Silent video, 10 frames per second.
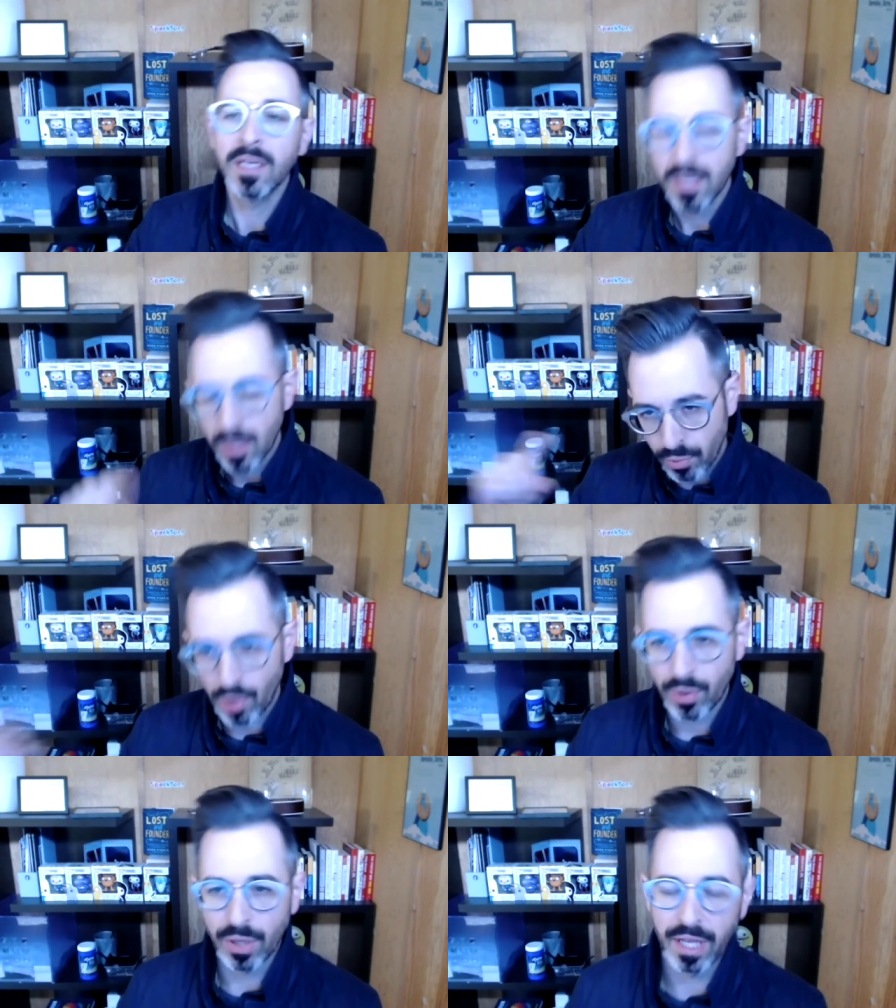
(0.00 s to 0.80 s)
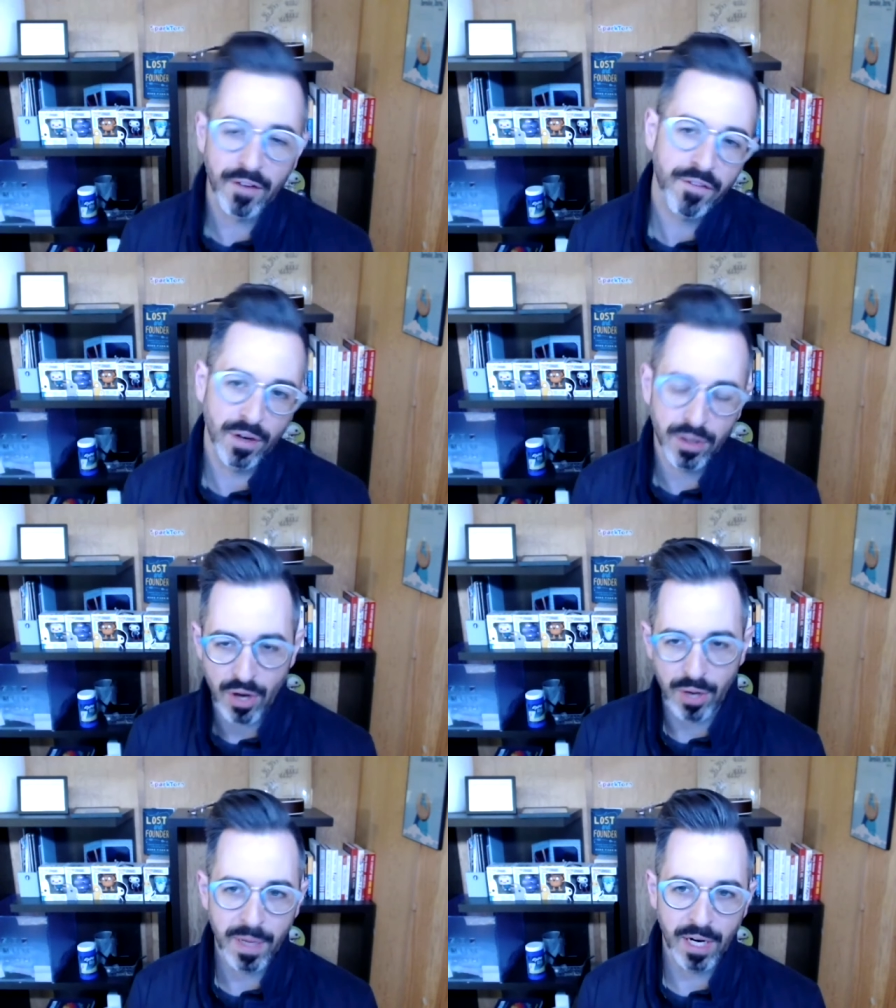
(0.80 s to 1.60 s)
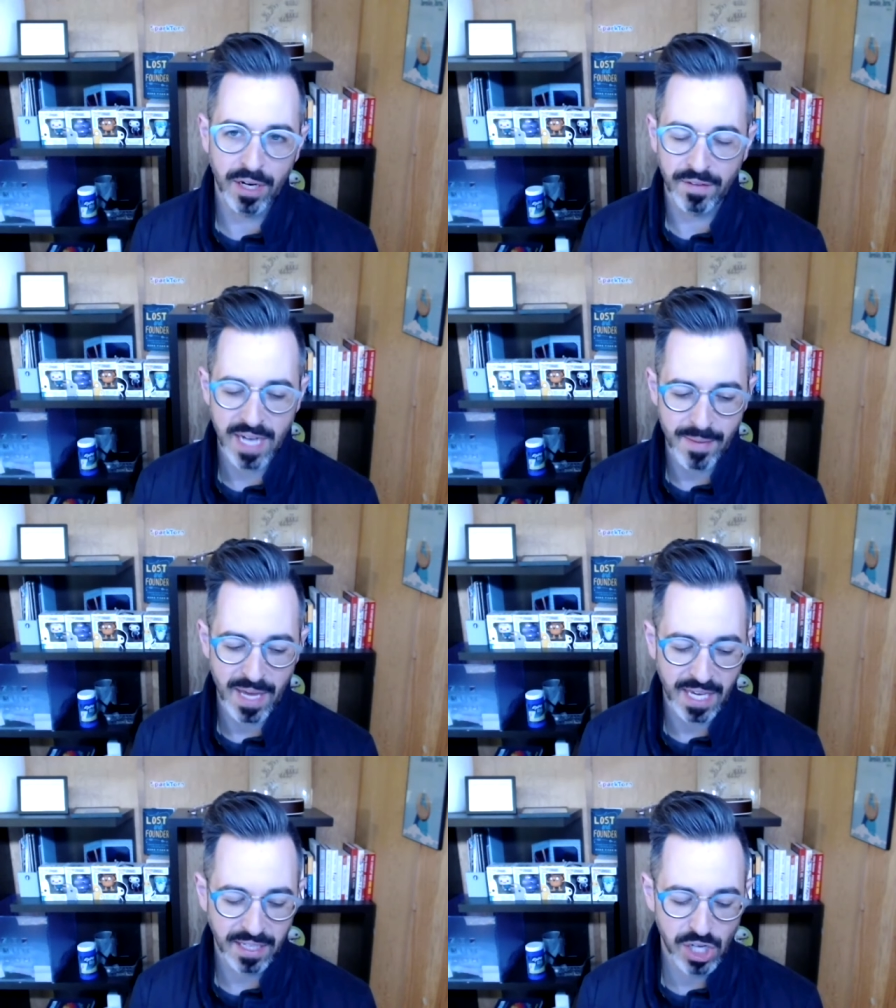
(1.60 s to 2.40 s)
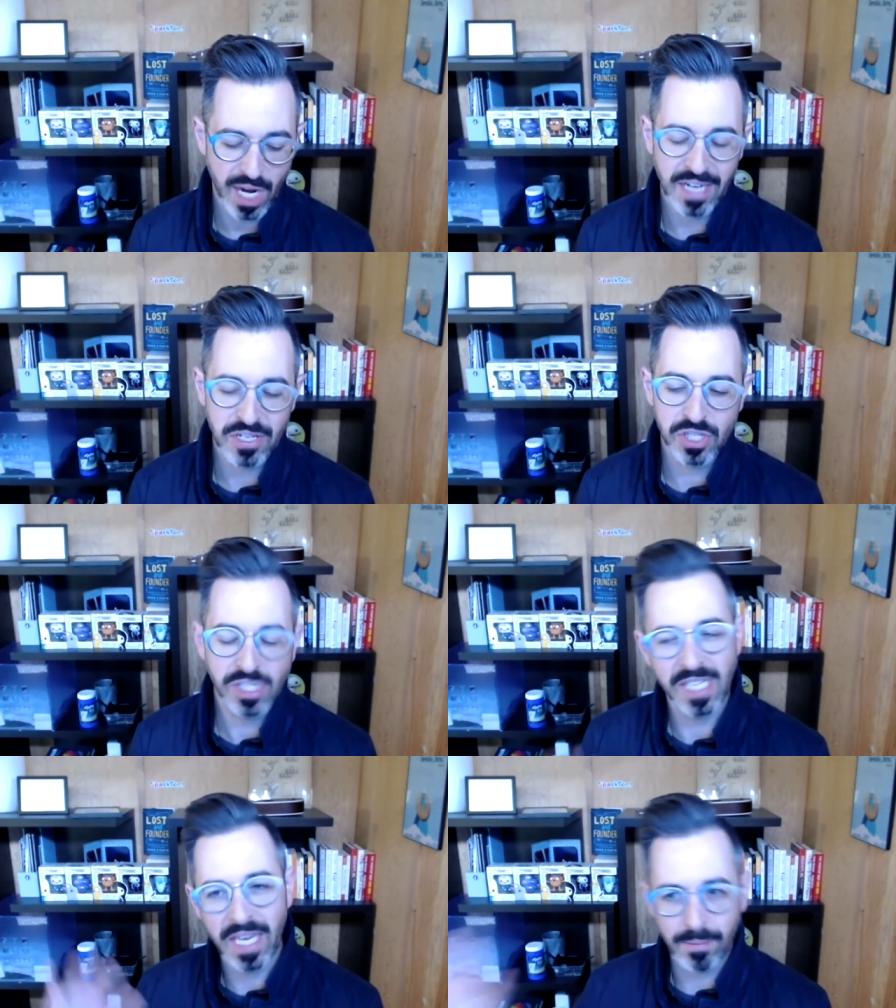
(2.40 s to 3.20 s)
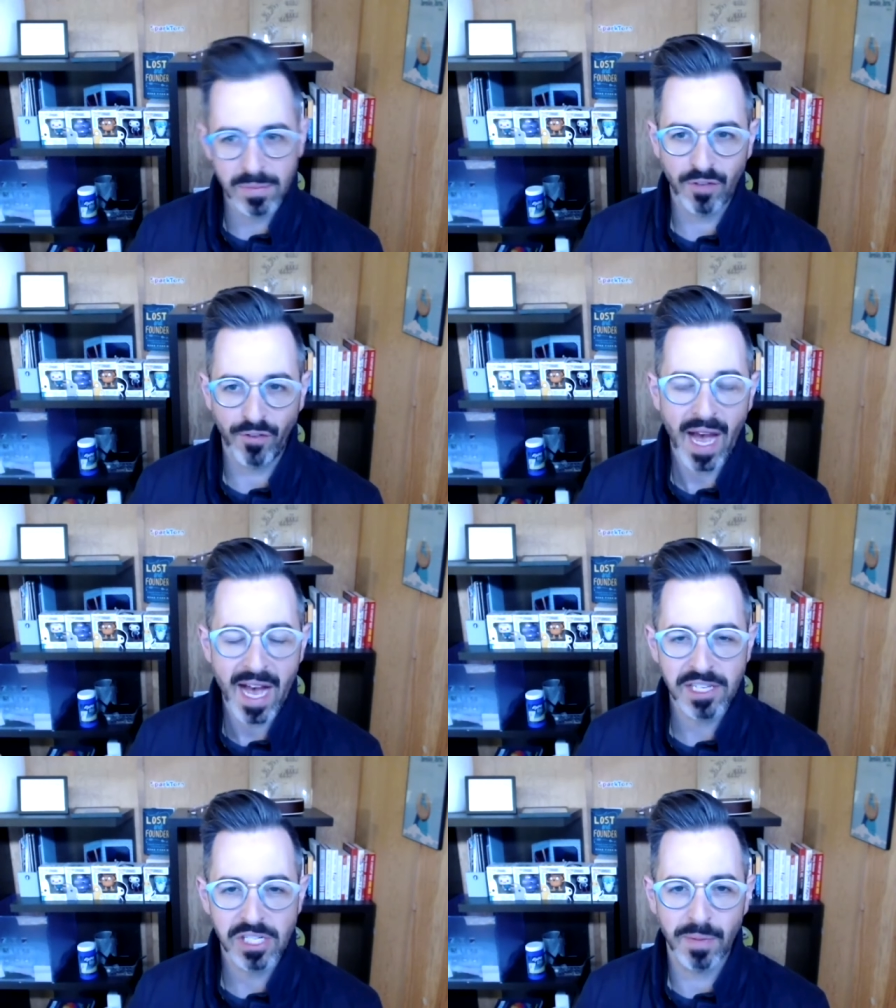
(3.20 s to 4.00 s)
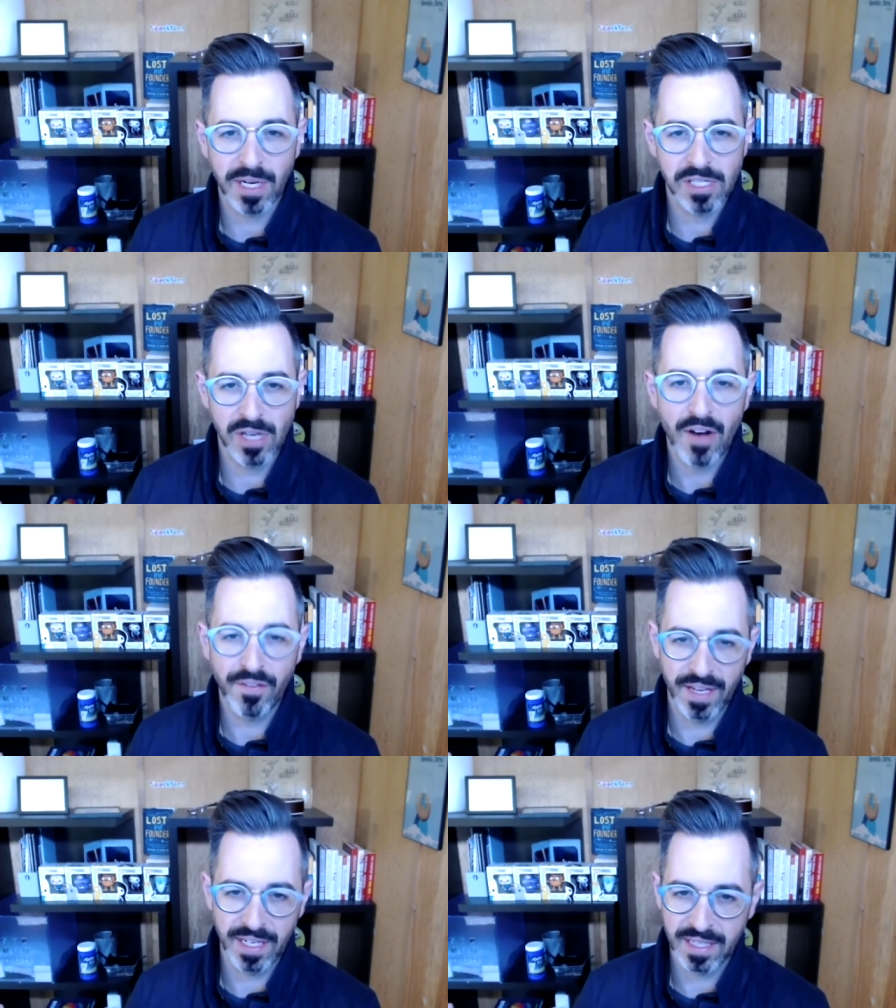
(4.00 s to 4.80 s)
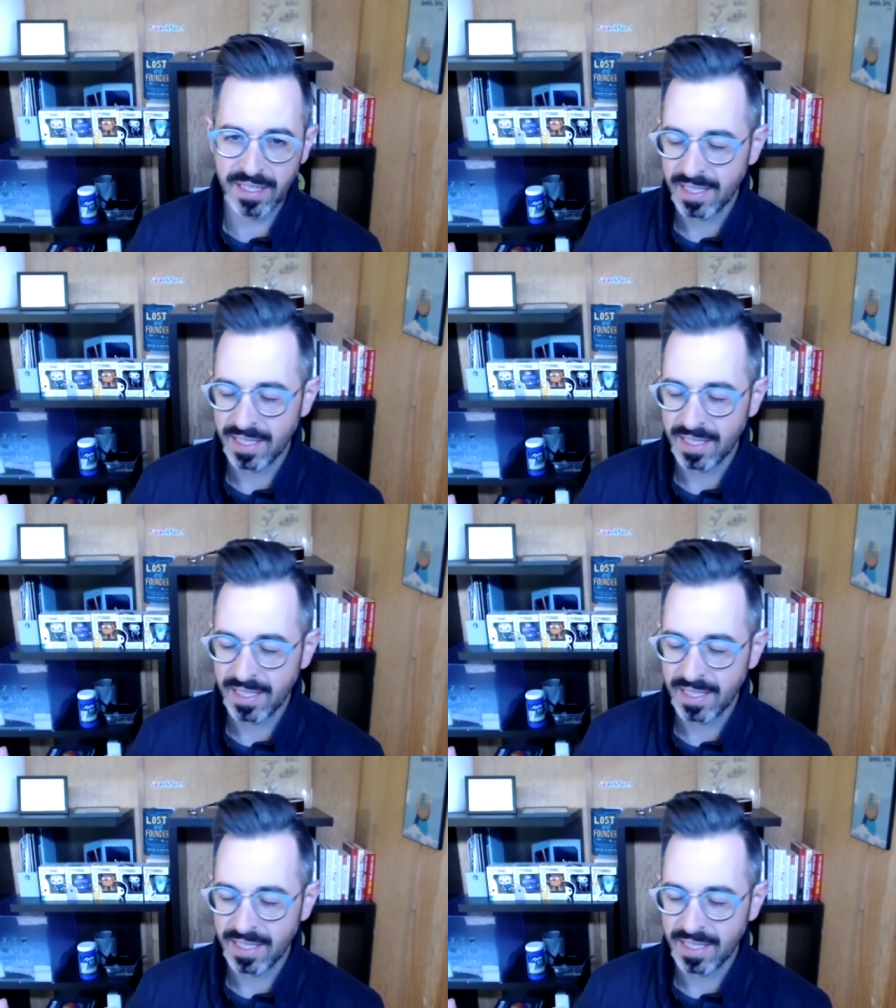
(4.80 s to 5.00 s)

rolling for a long period of time i think change seems fast but is often